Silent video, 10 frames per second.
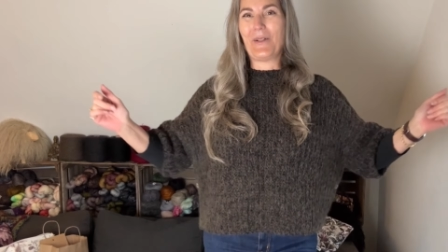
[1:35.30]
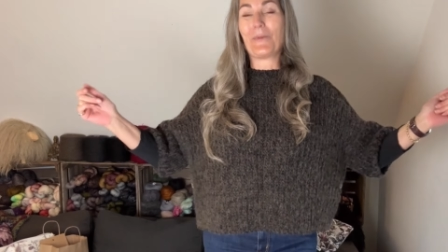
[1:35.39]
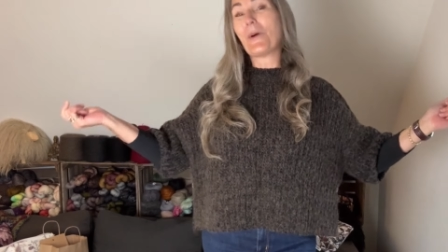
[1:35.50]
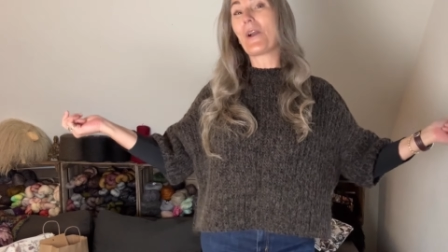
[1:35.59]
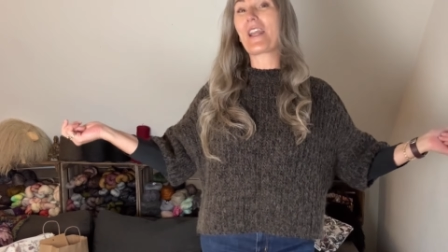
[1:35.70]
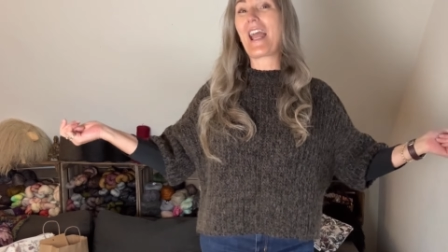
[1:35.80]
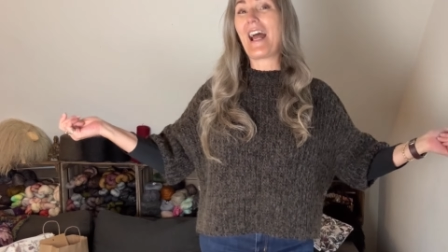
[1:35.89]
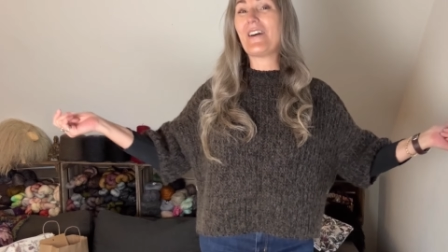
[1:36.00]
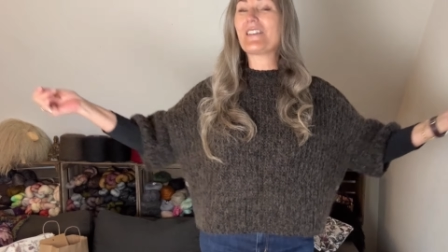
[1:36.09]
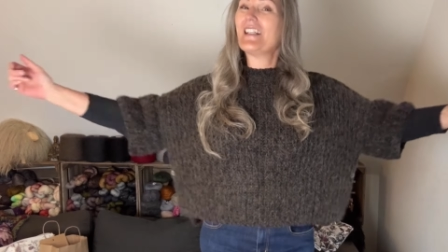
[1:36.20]
work
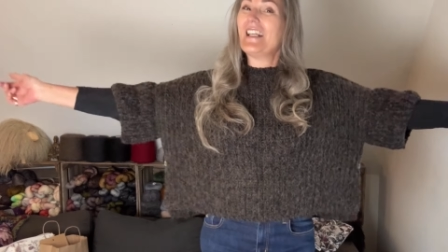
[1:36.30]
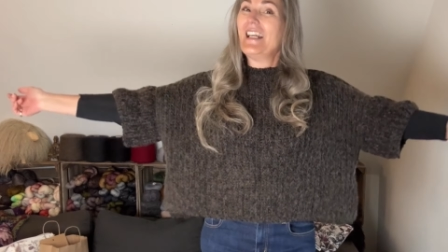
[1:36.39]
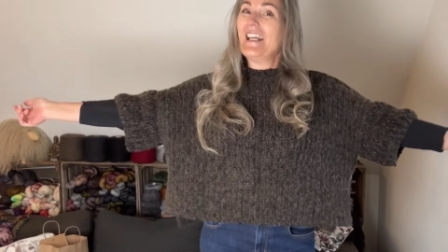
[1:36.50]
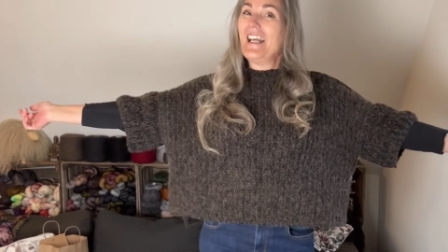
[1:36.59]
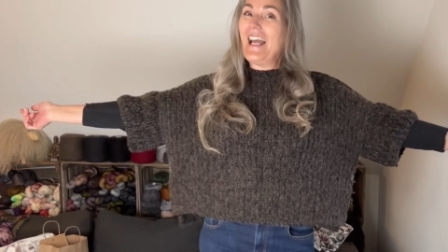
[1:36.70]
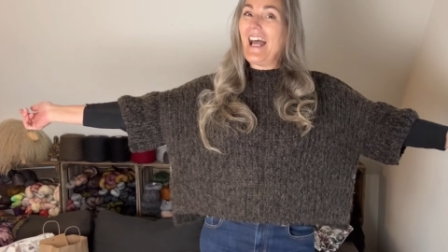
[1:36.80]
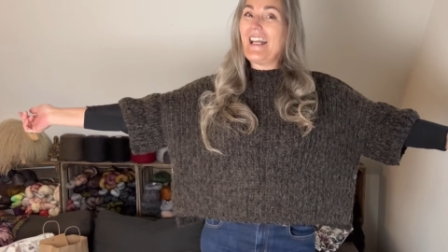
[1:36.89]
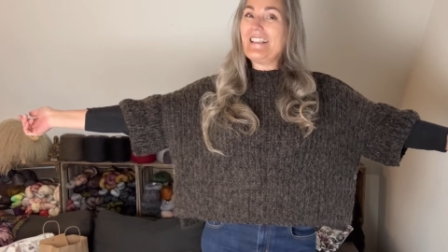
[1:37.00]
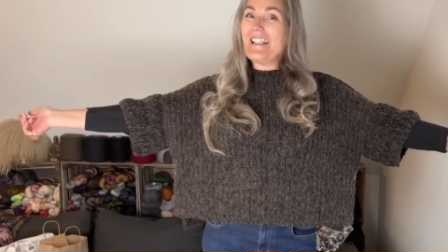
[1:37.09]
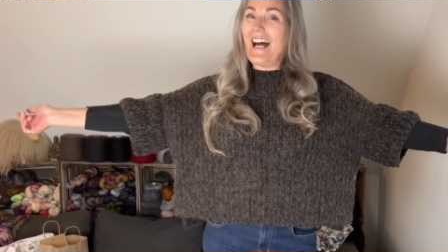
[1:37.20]
out.
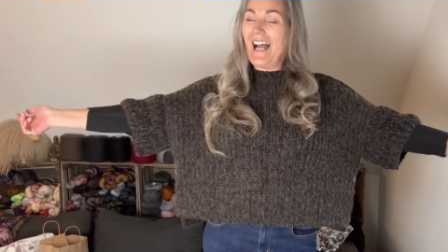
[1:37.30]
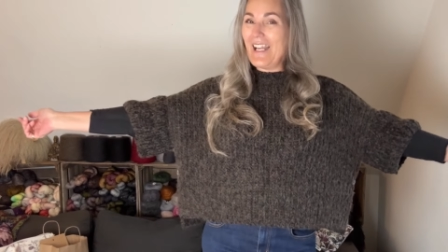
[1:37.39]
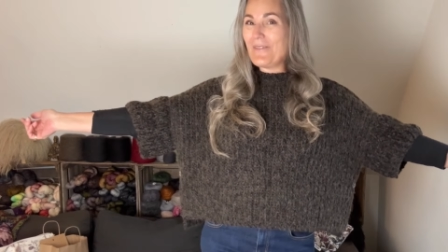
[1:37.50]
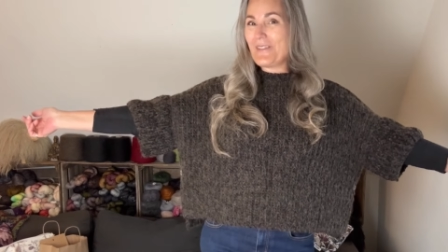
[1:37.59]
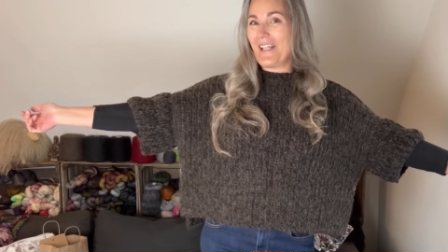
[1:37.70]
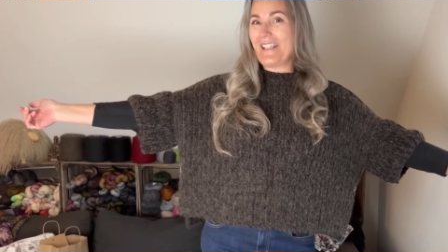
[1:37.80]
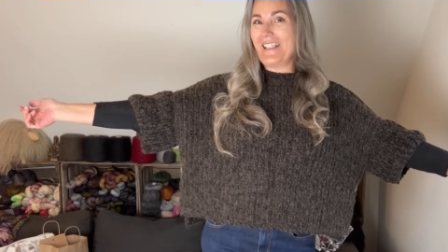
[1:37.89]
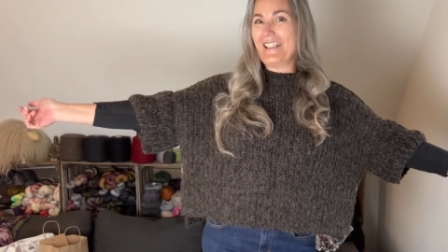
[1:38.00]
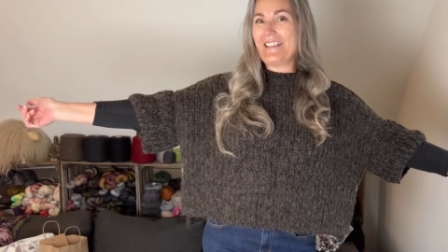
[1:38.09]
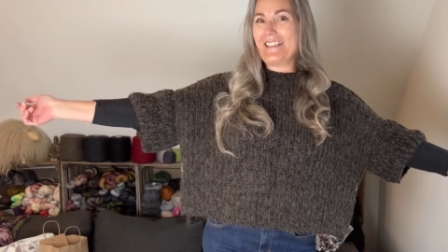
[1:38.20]
And I have done
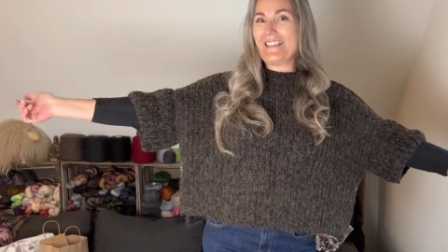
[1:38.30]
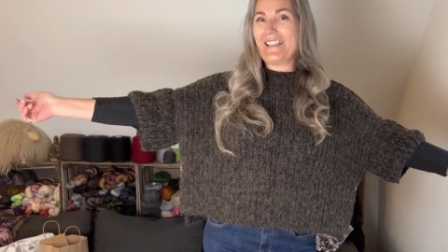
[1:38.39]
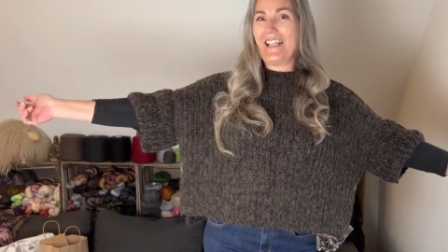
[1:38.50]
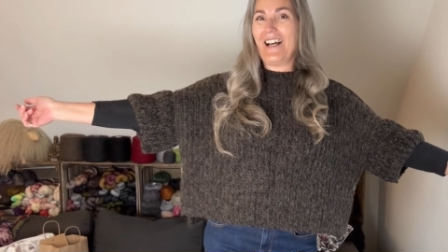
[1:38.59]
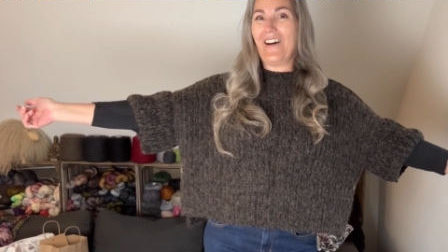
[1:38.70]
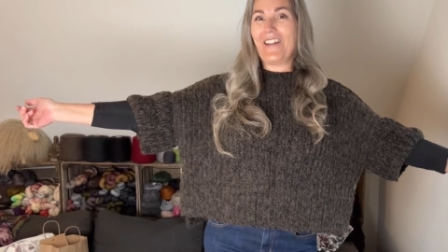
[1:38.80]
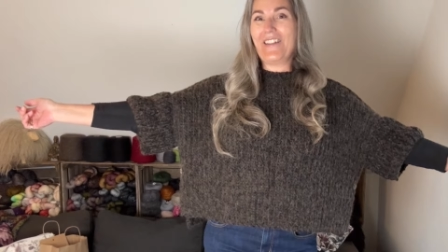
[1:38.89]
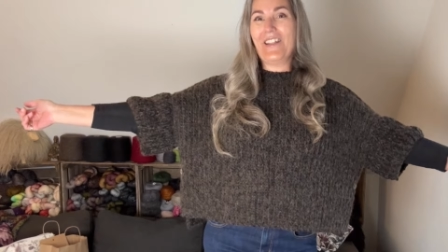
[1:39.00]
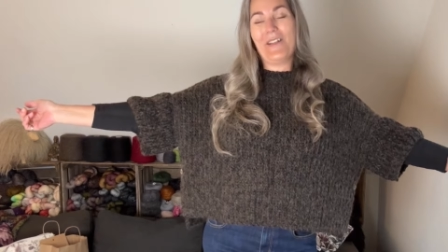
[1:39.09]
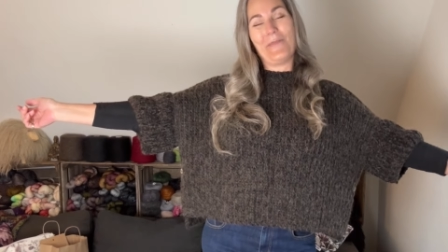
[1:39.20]
this
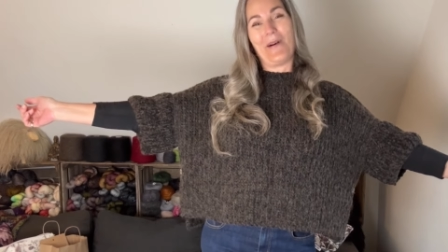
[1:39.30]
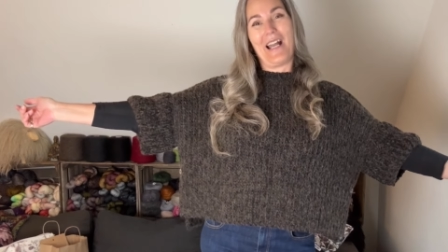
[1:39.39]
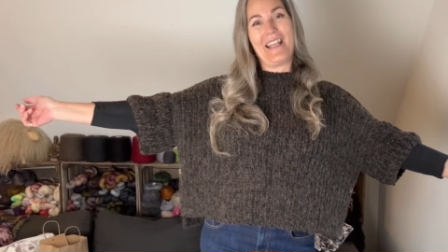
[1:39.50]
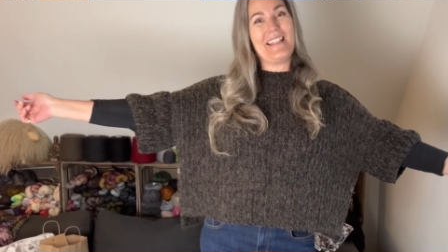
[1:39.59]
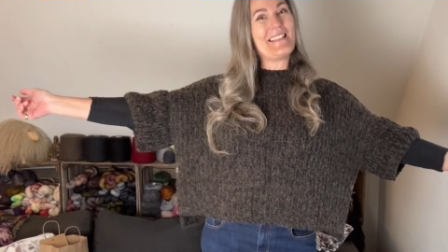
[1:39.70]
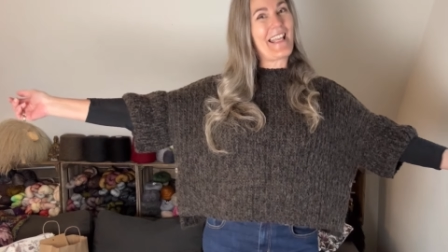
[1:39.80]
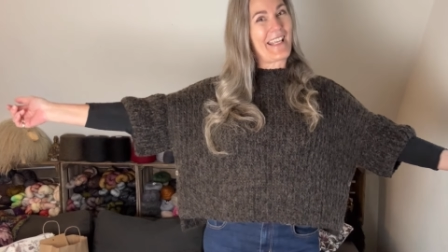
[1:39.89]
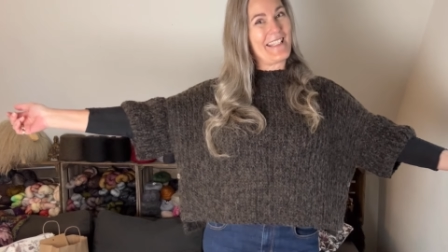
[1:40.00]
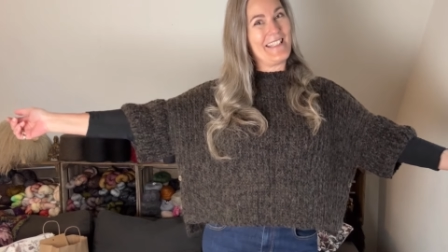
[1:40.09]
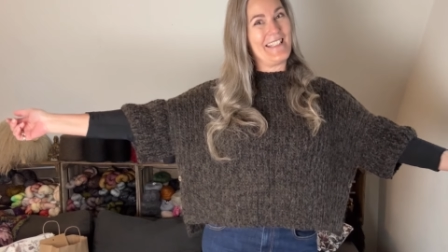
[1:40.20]
on my
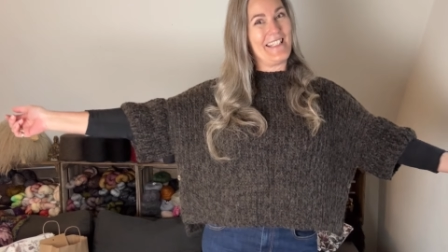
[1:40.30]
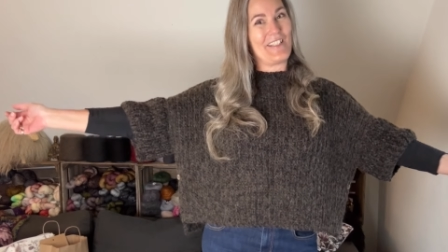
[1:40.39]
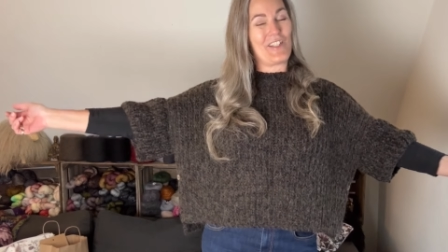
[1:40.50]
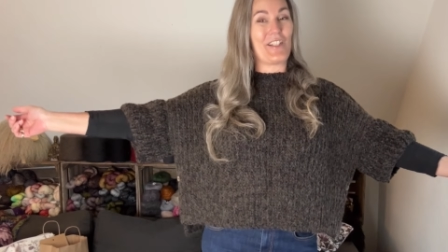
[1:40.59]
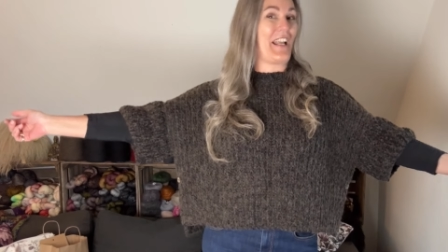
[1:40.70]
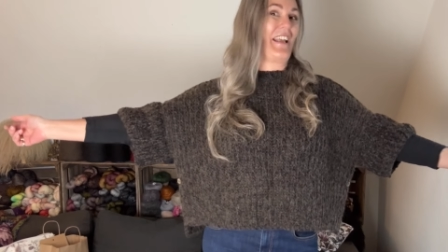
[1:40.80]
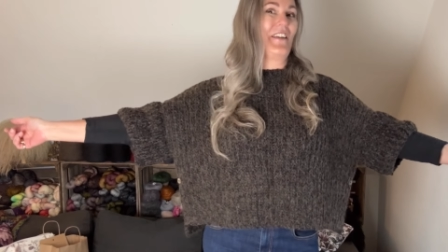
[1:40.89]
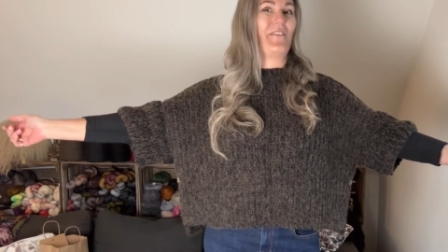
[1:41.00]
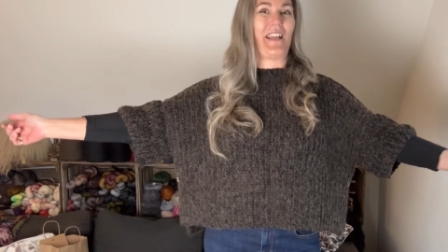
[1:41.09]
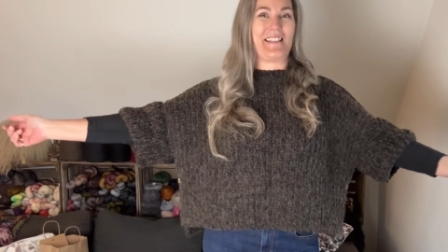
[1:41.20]
second edition
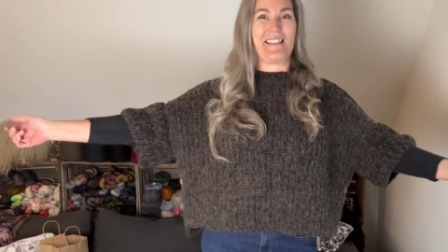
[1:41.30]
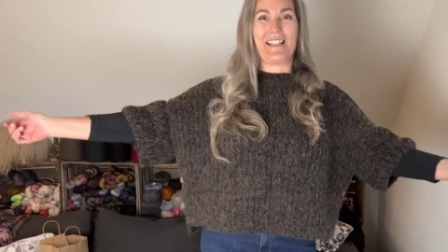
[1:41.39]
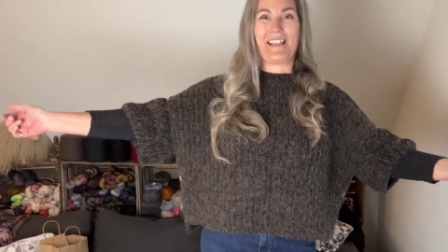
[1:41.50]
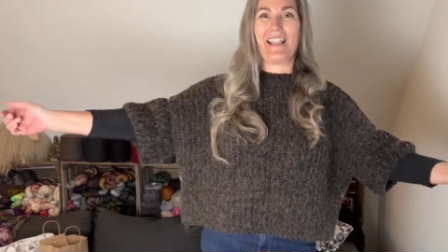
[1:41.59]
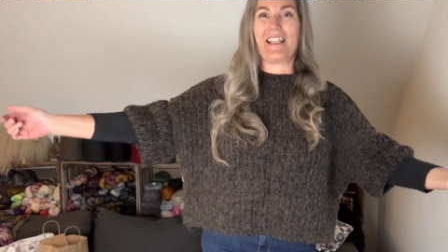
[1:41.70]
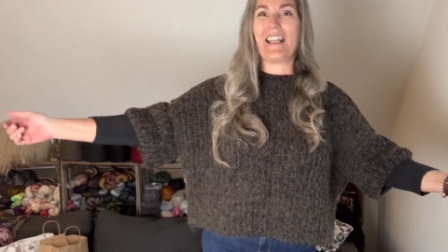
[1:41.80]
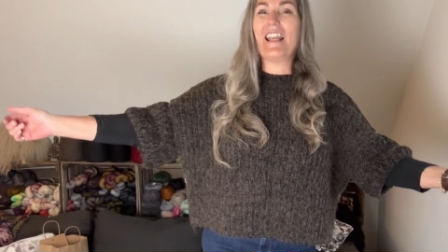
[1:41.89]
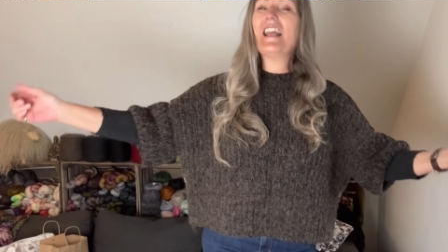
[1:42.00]
vesty thing.